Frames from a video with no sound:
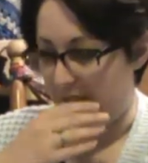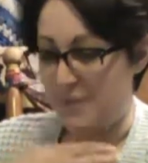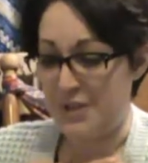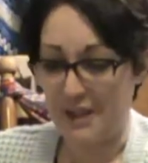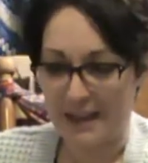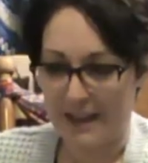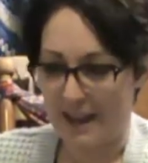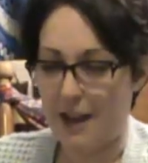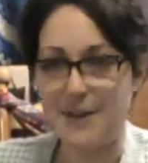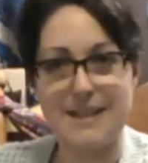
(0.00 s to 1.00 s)
Sorry,
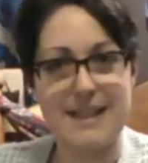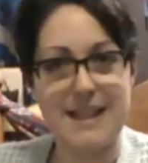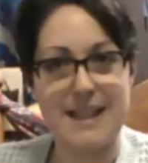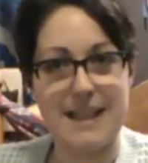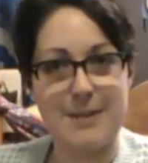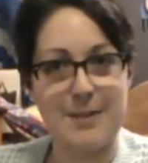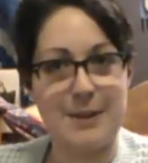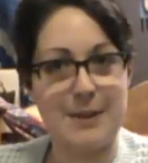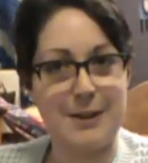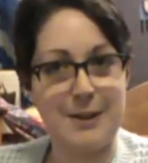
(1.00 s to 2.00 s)
I always get the hiccups when
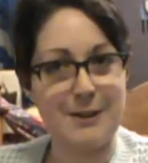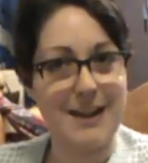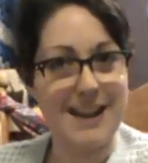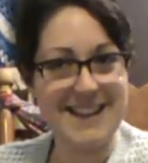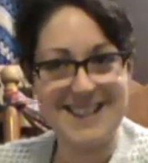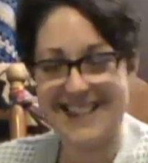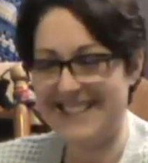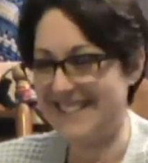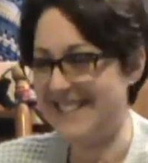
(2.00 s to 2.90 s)
I talk to you guys.